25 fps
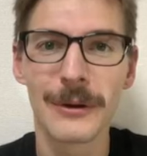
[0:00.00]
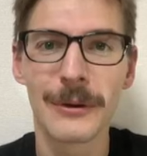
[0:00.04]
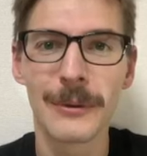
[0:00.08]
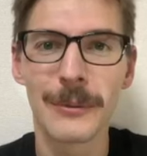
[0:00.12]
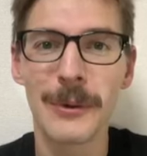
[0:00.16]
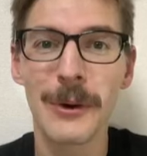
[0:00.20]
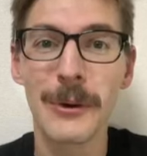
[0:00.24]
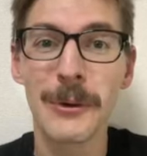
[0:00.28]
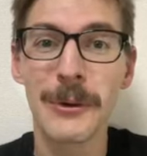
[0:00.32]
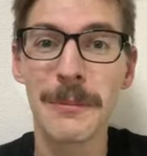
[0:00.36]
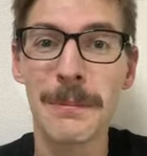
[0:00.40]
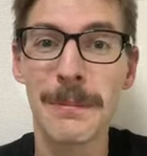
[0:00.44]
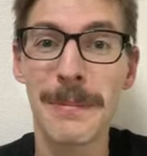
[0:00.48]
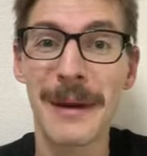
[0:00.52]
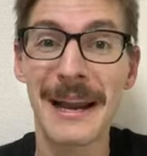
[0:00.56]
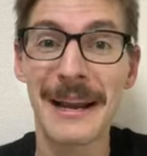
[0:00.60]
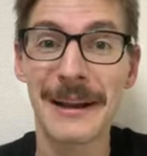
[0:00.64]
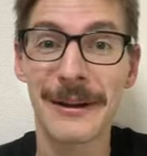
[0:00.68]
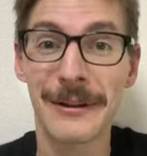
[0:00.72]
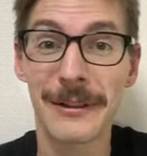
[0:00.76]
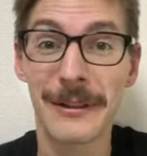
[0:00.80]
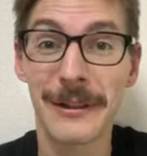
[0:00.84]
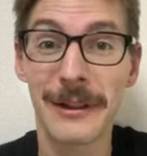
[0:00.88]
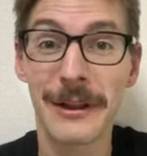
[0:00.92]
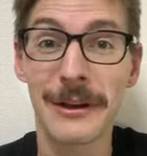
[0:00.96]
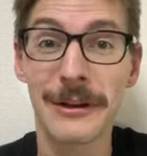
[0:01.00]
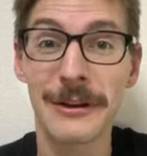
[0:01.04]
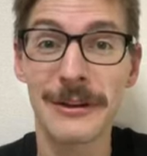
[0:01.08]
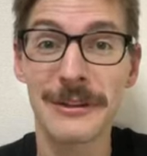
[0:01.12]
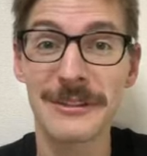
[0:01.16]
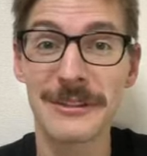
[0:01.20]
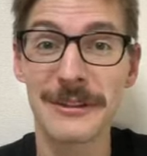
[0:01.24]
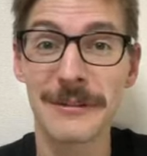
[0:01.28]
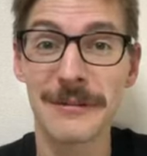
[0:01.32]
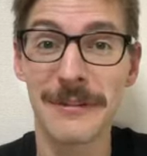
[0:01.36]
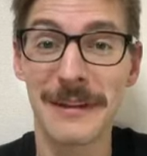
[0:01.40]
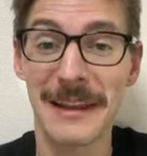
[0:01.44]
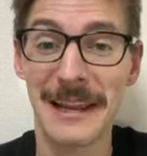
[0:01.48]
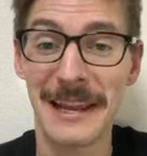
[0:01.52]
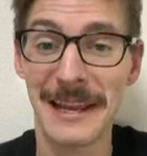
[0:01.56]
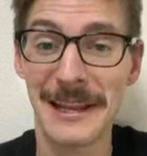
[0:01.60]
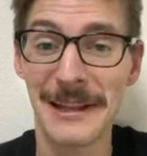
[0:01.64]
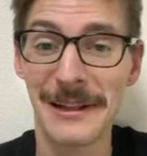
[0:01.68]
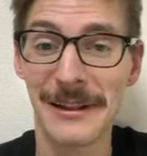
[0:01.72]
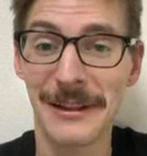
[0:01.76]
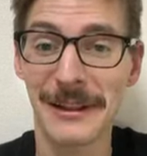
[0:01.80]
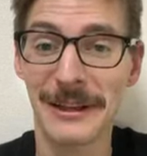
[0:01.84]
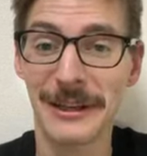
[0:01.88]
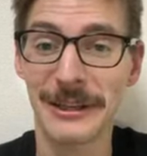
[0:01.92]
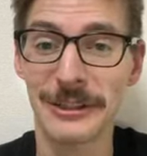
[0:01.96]
Welcome back, learners of
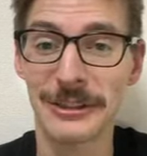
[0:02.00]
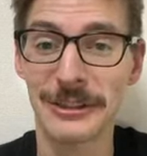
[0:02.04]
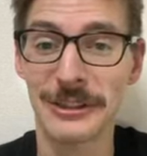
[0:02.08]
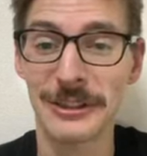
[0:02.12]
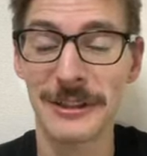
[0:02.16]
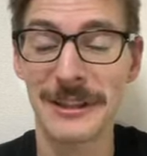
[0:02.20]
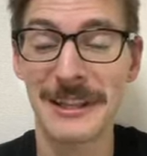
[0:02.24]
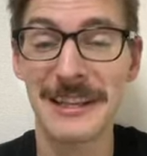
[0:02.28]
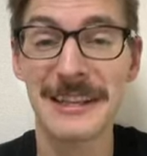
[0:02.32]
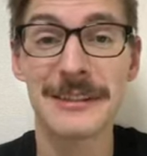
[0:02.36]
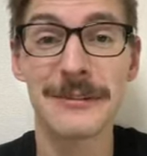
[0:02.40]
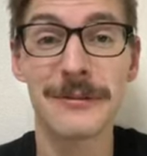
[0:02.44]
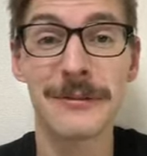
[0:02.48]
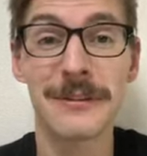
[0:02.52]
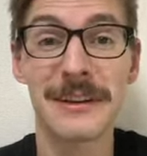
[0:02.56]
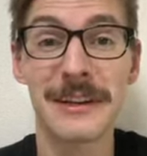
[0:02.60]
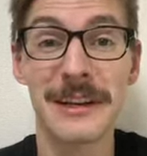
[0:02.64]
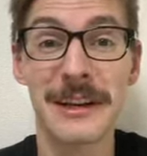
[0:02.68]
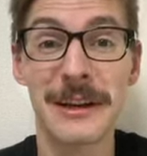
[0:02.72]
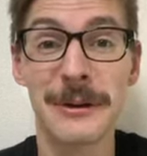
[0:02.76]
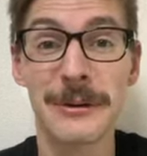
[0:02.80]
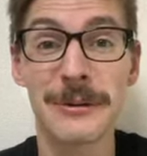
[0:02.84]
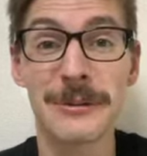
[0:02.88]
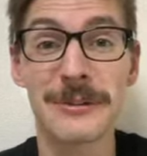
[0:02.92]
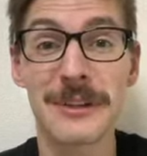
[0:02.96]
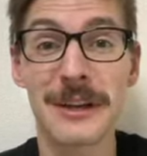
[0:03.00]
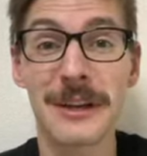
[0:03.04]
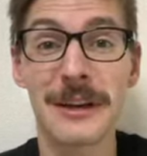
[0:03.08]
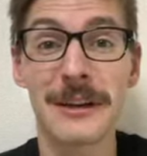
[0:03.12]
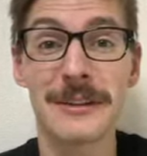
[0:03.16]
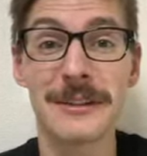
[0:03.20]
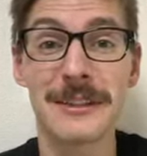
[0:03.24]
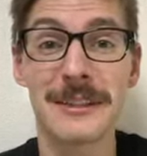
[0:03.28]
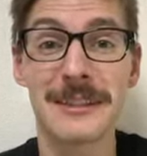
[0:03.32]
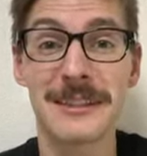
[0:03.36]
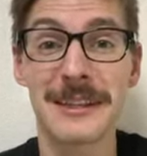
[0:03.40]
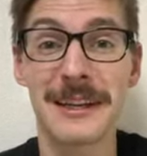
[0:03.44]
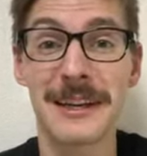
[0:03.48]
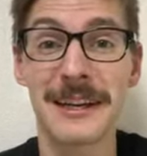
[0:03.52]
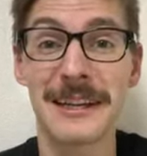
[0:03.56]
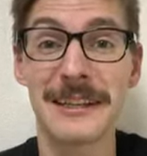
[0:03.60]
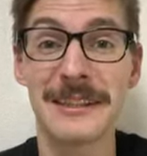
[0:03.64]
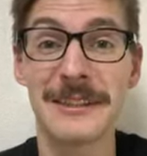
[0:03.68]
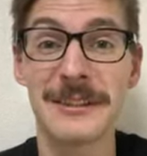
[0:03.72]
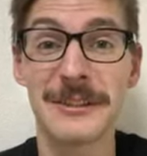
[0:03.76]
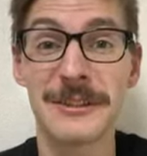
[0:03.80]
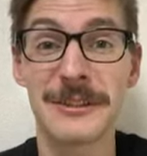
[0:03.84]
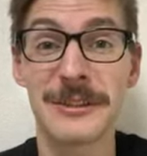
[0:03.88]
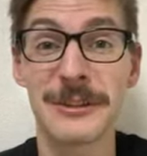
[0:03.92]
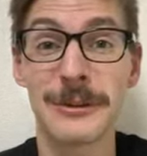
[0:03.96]
English. These videos are
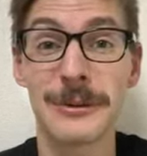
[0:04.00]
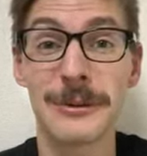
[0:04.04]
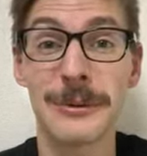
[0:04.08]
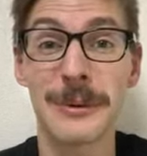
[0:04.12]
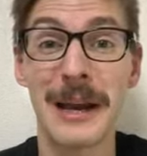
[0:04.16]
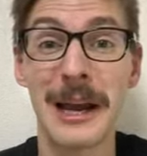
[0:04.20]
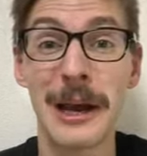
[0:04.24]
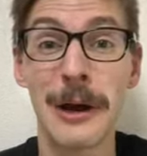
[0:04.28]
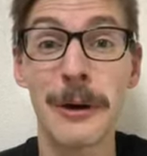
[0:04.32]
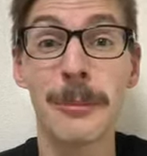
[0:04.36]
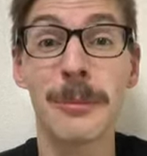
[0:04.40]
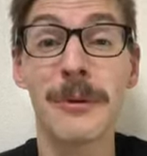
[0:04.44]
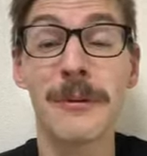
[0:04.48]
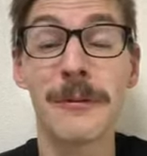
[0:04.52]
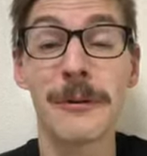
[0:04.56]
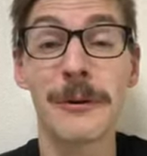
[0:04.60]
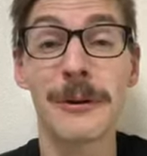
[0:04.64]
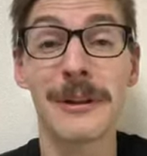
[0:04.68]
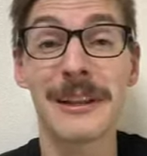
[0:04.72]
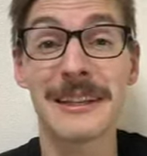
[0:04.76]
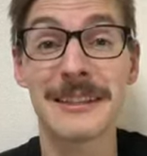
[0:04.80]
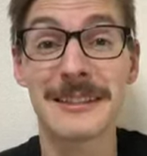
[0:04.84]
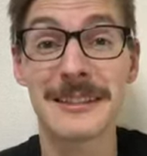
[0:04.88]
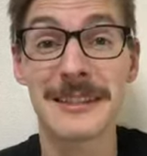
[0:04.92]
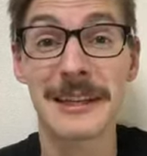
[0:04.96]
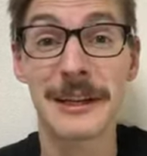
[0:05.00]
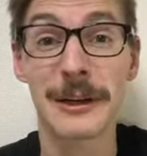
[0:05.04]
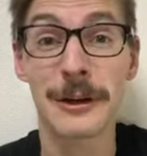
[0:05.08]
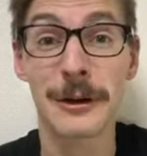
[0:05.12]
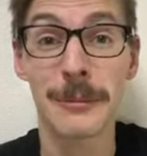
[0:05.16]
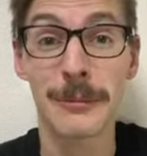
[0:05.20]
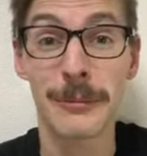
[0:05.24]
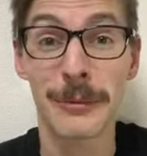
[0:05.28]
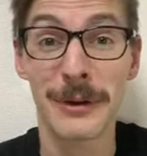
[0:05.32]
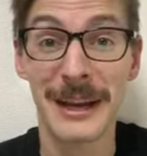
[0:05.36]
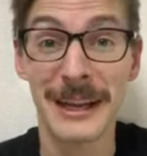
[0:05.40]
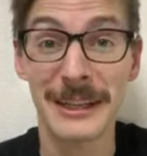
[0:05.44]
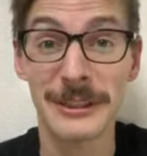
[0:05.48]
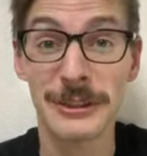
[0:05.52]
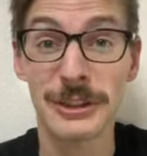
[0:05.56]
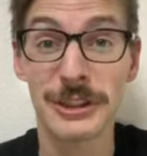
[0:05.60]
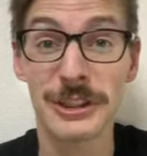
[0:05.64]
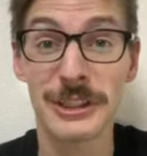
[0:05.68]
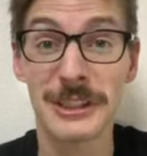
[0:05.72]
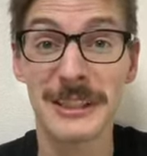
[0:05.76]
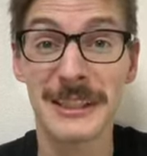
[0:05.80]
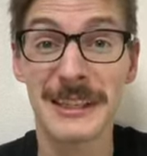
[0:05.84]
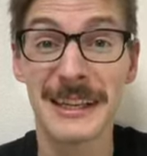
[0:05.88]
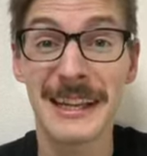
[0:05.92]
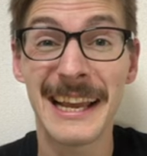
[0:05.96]
designed to help with your listening
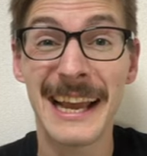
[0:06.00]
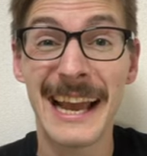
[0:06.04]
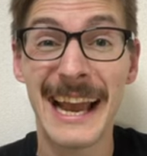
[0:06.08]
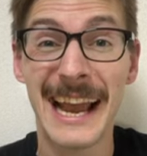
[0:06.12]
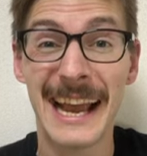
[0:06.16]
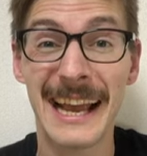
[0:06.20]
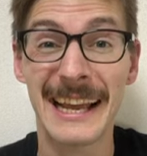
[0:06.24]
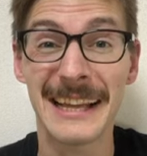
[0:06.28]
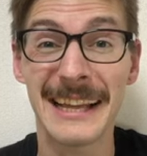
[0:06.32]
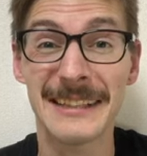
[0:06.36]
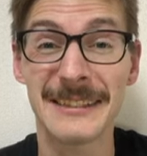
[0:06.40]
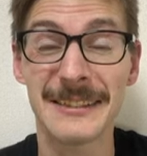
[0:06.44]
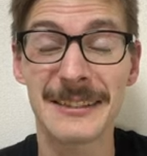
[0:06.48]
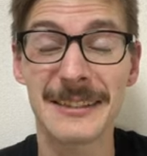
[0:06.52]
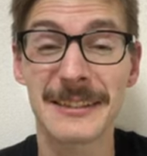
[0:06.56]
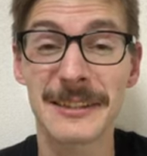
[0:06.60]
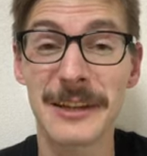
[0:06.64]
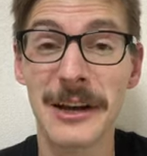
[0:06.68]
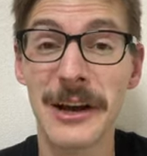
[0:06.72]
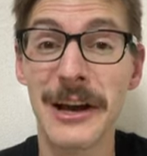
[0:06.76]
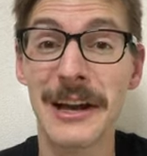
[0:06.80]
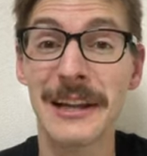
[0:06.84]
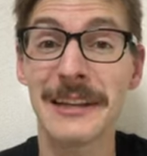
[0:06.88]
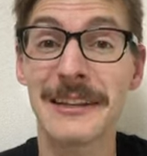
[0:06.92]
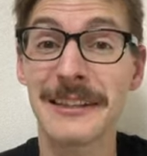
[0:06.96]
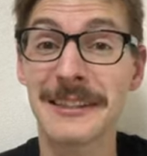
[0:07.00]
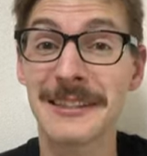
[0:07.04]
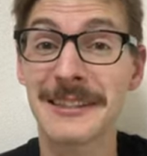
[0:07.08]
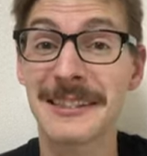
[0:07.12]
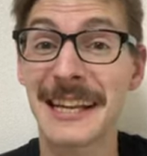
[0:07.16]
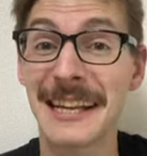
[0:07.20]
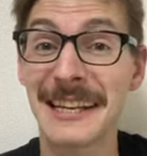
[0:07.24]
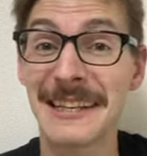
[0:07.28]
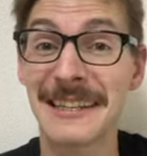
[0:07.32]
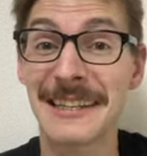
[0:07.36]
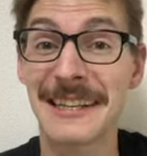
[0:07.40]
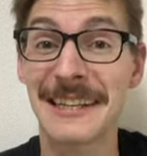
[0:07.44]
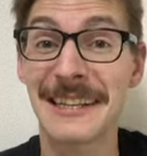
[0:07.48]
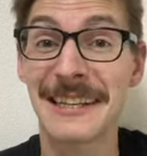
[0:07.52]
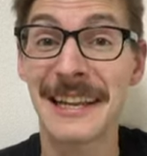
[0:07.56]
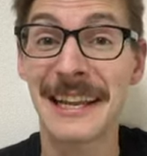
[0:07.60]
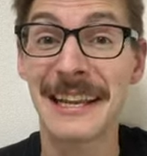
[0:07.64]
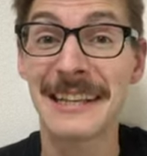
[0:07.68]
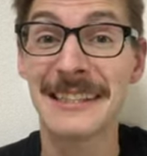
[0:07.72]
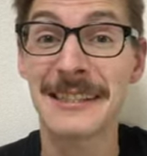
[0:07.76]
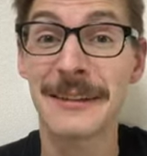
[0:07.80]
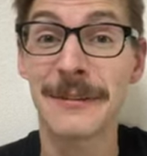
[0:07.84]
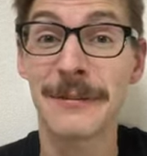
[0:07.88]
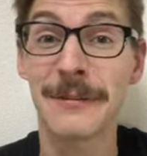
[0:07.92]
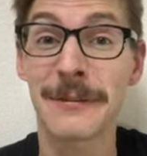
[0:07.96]
comprehension and start understanding
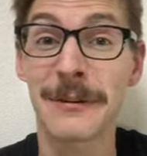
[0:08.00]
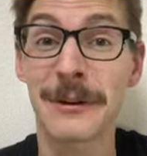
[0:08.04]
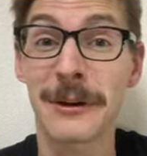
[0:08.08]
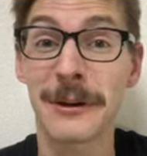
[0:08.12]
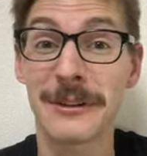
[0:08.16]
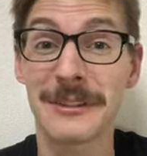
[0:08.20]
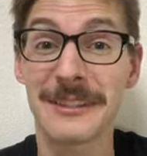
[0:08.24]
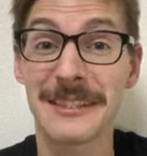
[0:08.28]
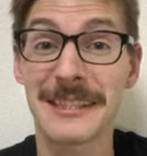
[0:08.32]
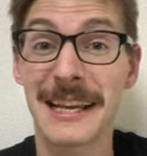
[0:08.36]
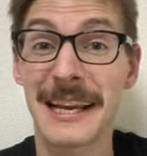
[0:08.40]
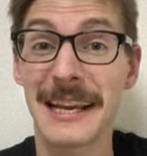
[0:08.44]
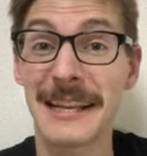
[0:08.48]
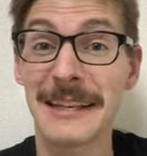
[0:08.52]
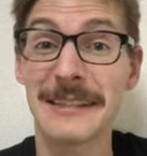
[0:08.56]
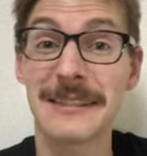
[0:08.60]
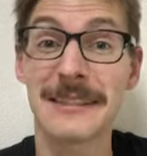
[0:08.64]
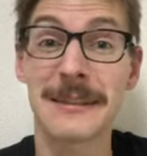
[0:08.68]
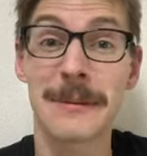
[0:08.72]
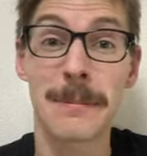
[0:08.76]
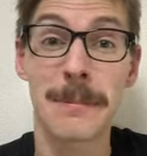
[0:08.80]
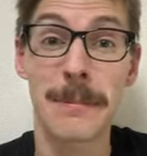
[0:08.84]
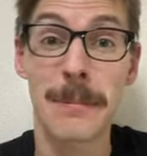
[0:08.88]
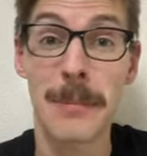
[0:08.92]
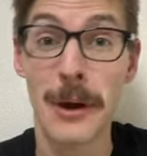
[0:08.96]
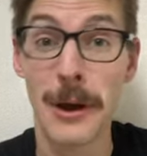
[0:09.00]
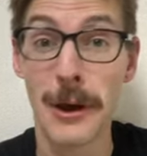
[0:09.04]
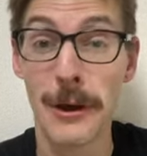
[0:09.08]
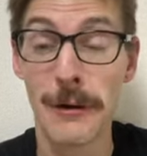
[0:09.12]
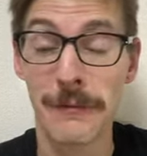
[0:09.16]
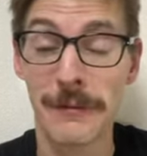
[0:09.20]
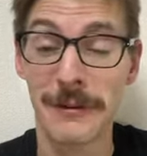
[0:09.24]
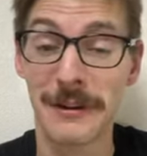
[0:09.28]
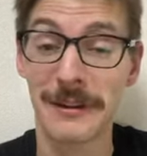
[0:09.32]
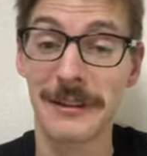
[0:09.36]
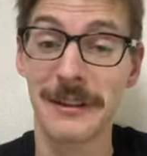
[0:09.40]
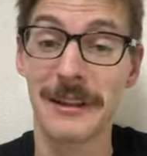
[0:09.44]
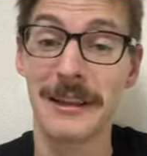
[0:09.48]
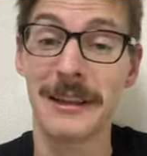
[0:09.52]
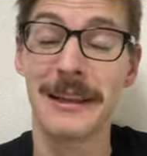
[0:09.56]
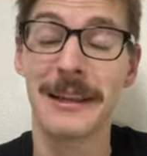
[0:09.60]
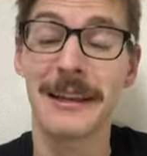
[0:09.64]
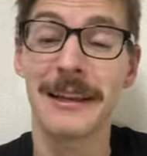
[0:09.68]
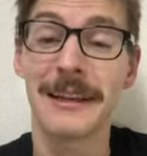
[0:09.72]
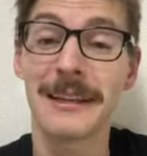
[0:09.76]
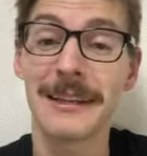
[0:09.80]
native content perfectly.